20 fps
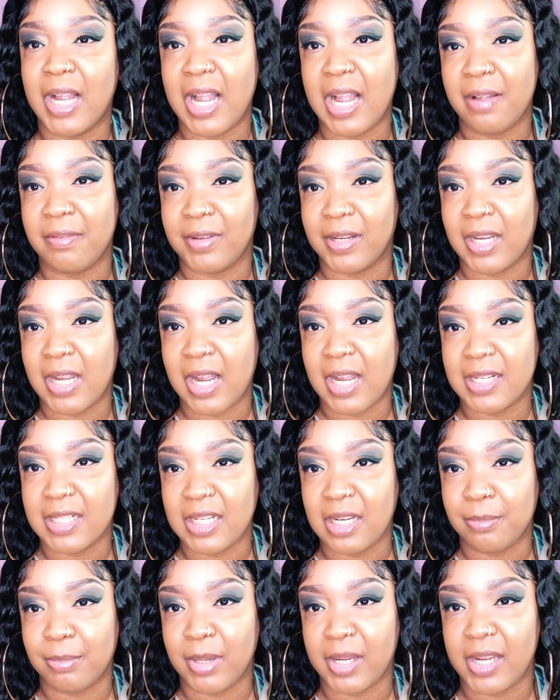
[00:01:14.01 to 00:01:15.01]
I have a
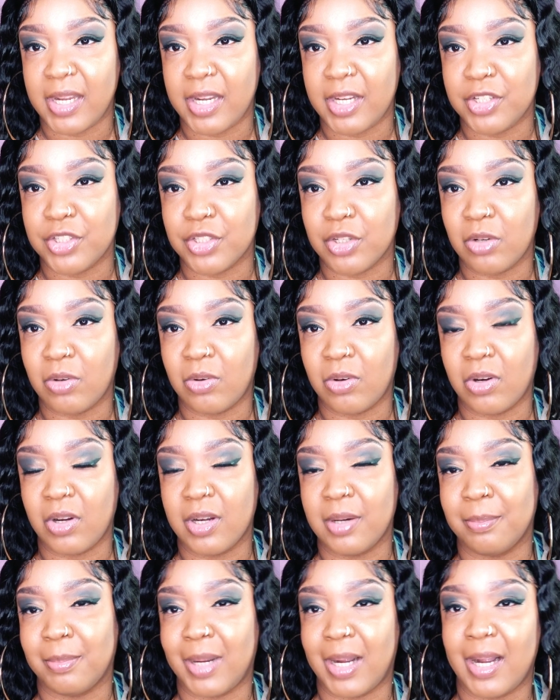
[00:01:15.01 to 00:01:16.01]
contact page
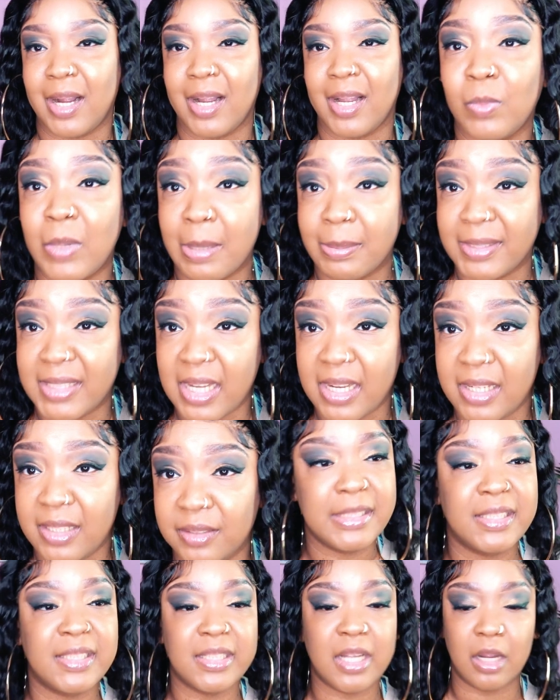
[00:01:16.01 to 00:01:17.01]
on my
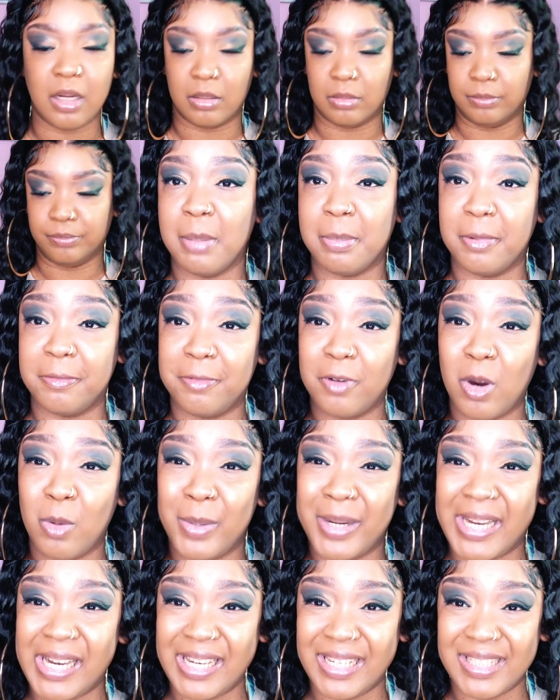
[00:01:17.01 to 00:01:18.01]
website. So, but before
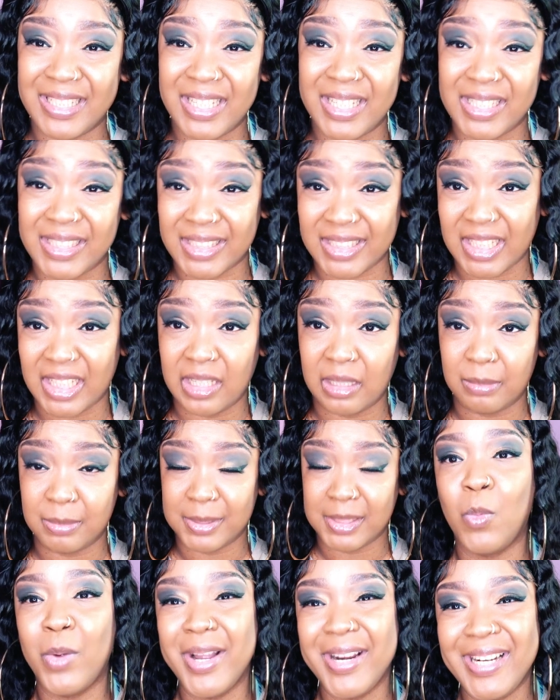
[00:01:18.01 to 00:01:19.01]
we get into the
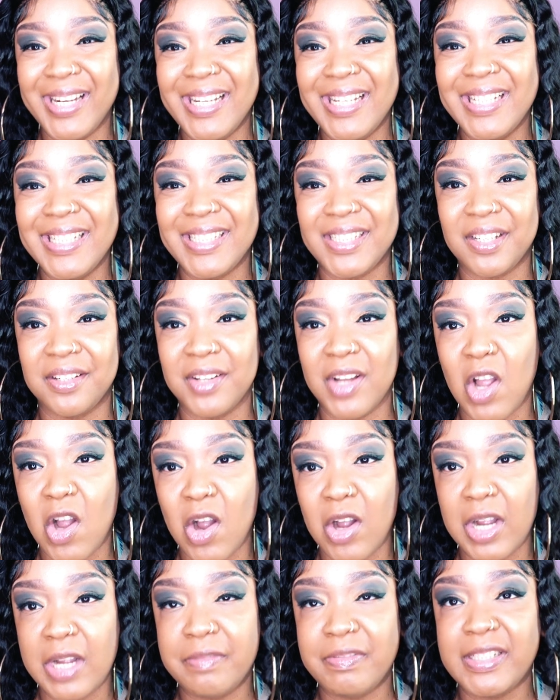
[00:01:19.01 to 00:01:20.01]
steps, what is the
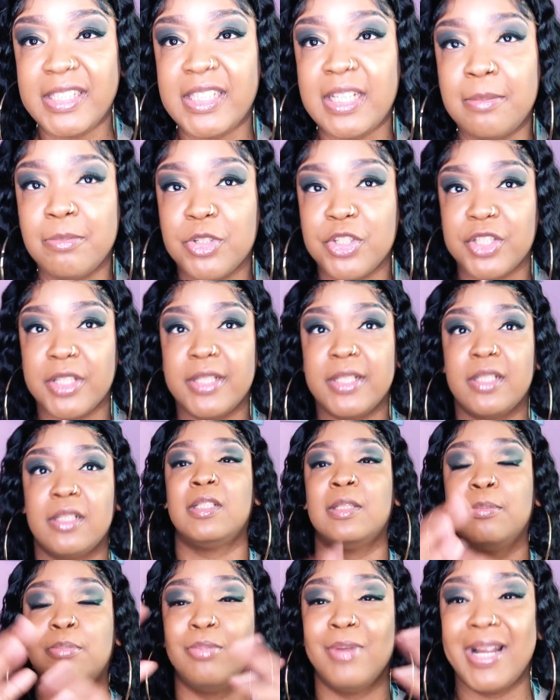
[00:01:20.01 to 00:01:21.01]
law of assumption?
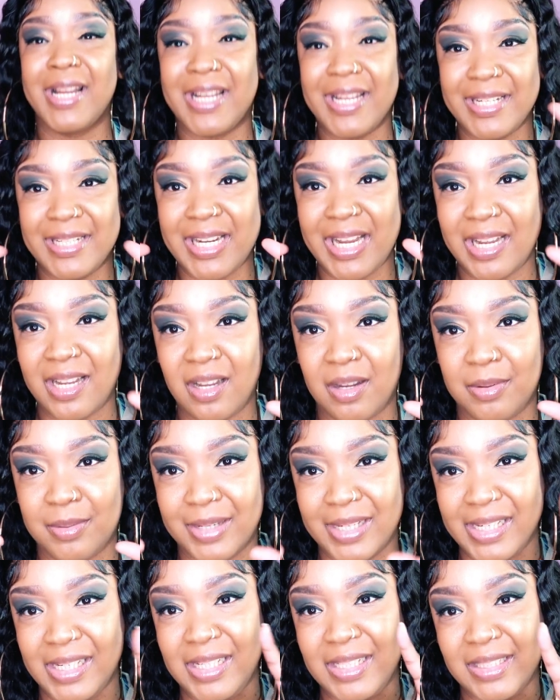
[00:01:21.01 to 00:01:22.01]
To break it
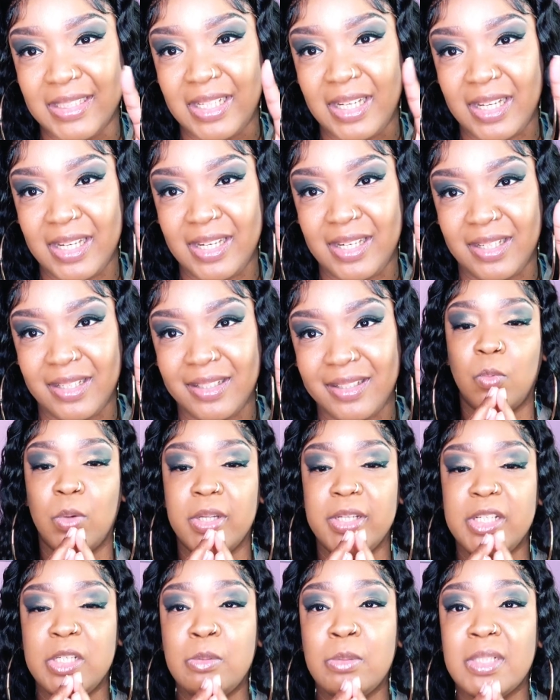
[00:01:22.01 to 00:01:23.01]
down easily,
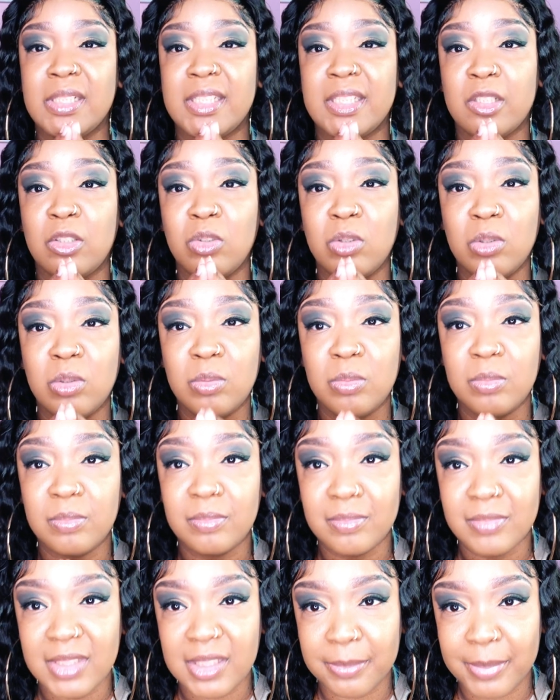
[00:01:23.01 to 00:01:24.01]
what you
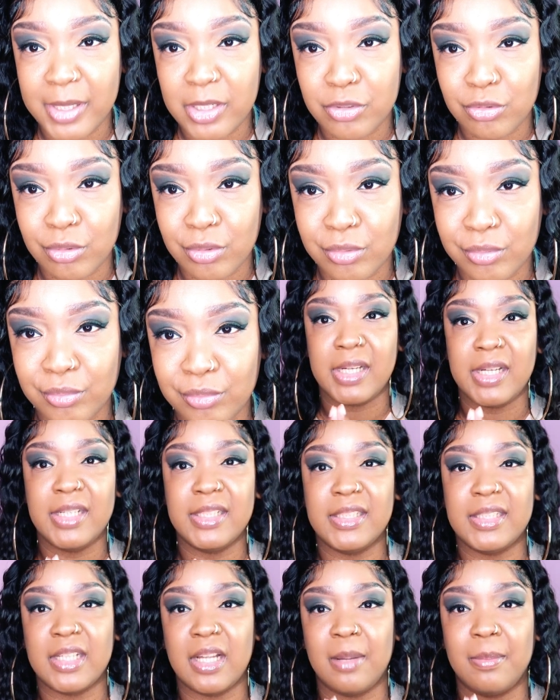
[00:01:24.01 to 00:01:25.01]
assume to be true
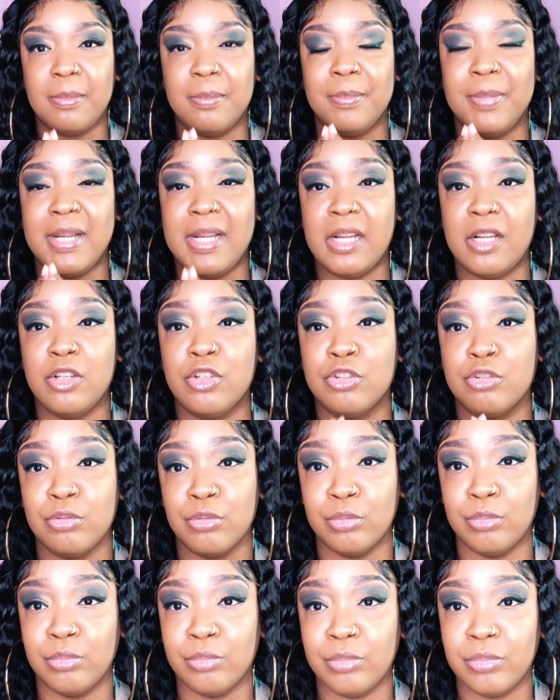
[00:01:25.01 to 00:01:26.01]
ends up being
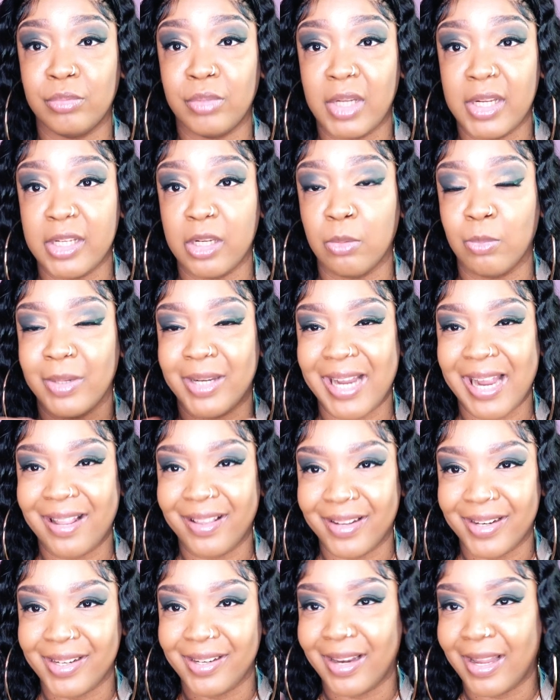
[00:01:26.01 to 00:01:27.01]
true and your
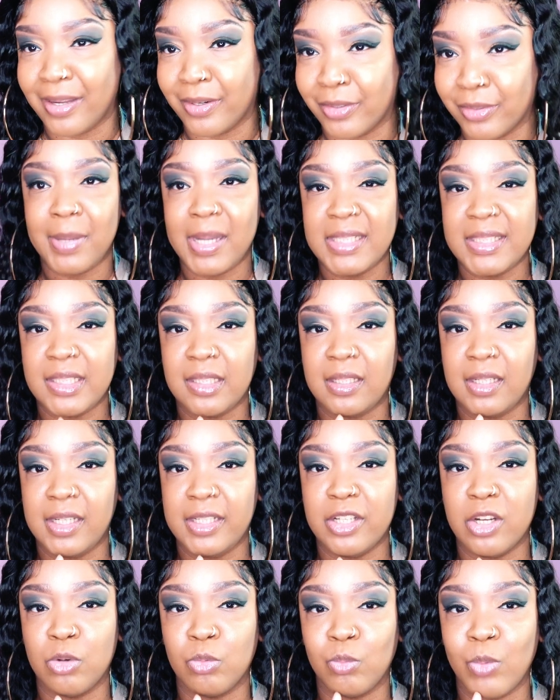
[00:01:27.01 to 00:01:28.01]
reality later.
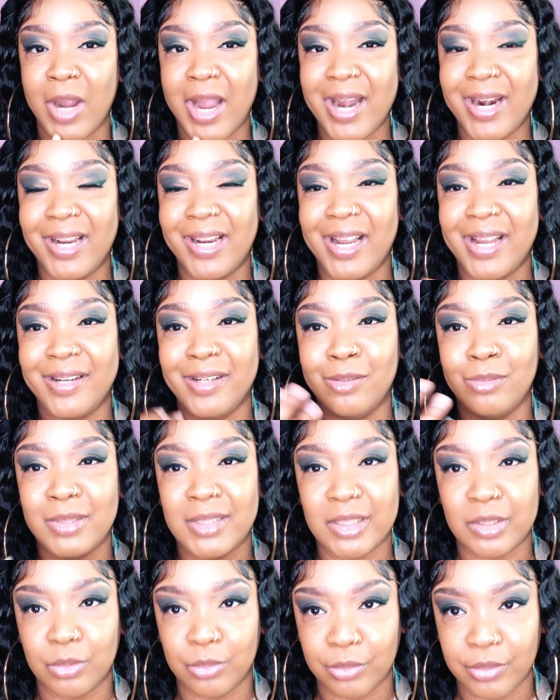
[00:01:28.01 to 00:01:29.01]
Basically, you're writing a new
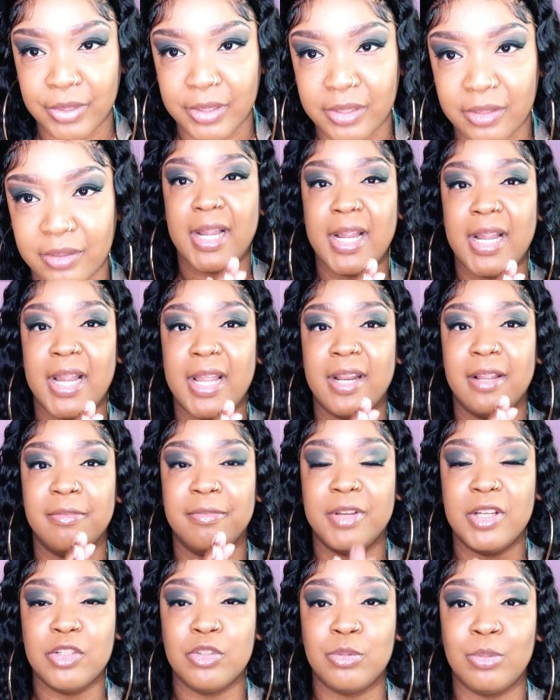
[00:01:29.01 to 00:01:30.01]
story and
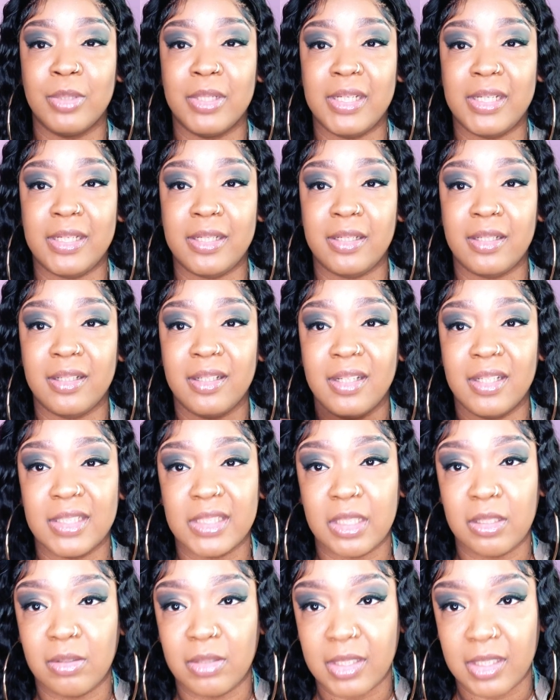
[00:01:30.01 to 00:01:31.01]
eventually
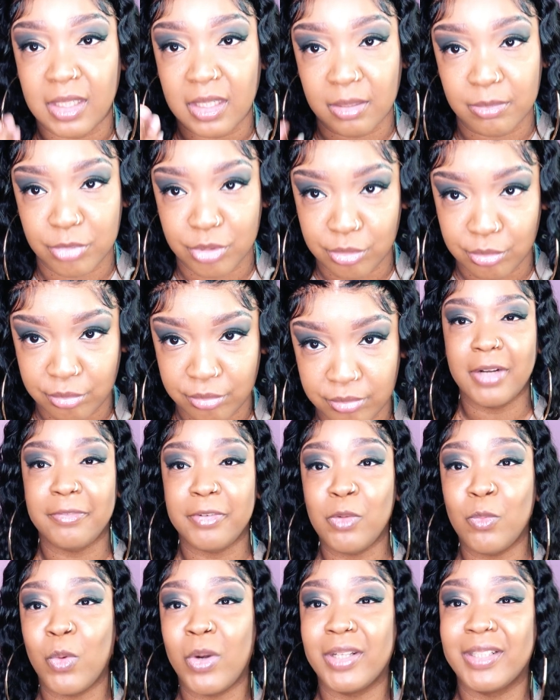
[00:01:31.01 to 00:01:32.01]
it's going to come true. If
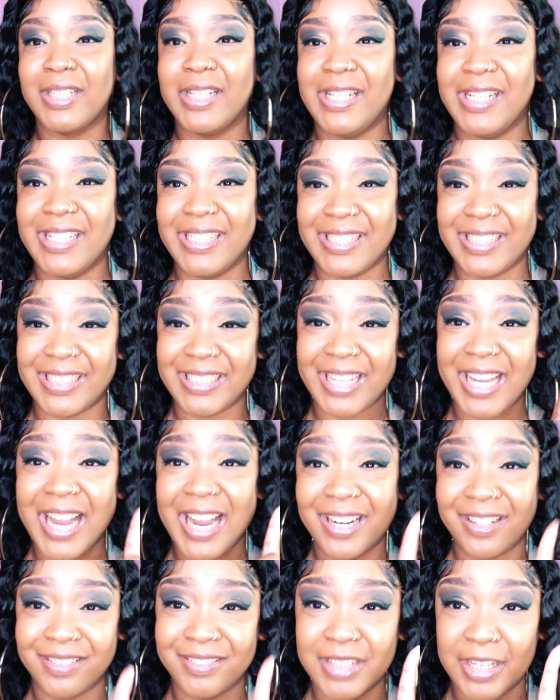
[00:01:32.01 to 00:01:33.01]
you want the
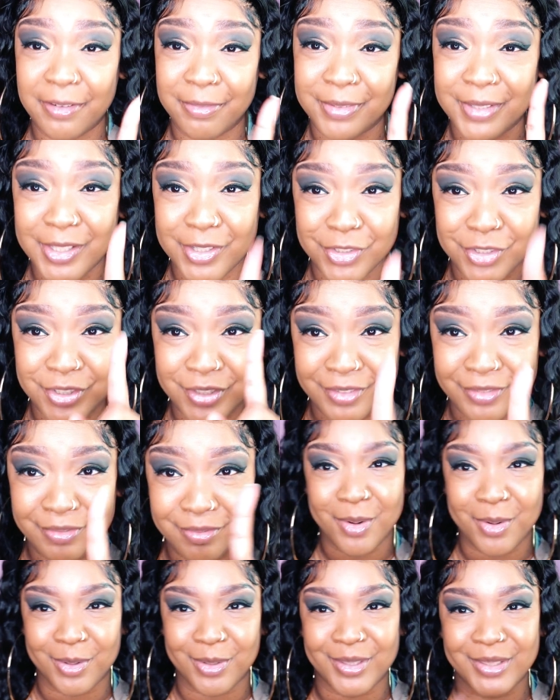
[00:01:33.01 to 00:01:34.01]
exact definition,
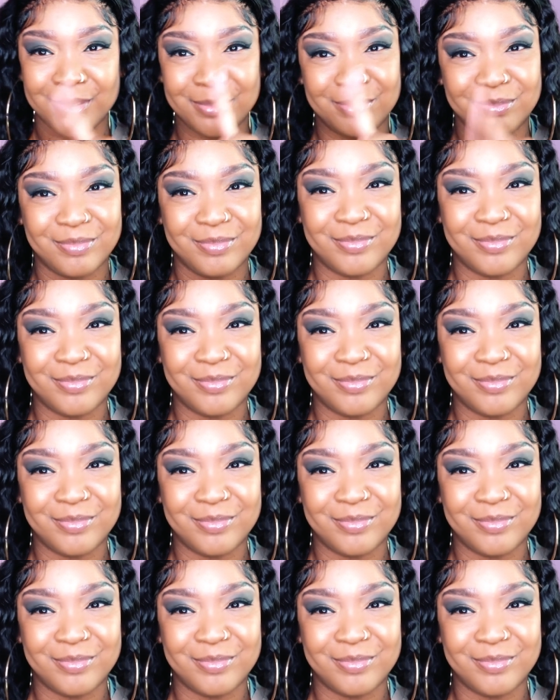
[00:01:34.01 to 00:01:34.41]
hold on.